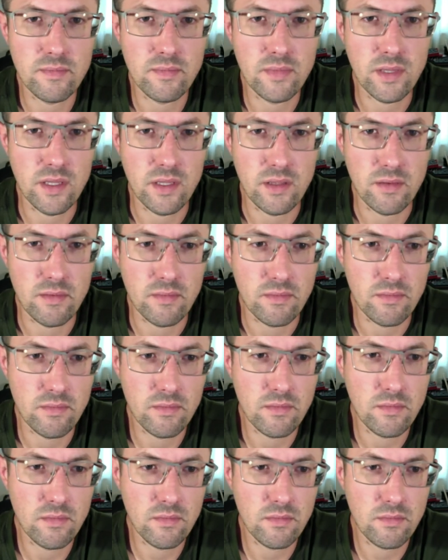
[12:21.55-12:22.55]
in
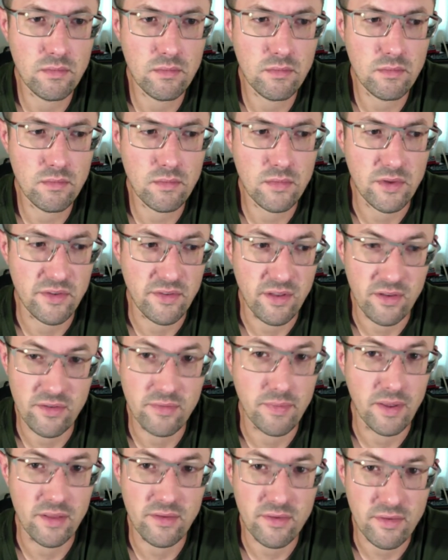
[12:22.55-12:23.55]
just
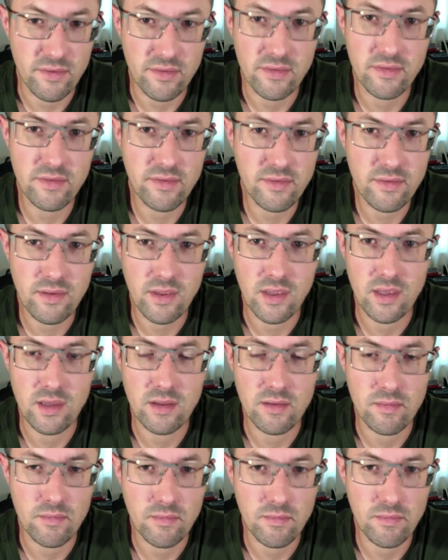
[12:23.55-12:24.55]
expenses
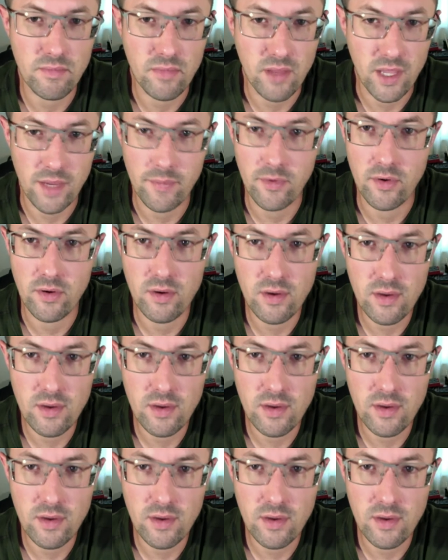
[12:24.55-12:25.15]
and labor.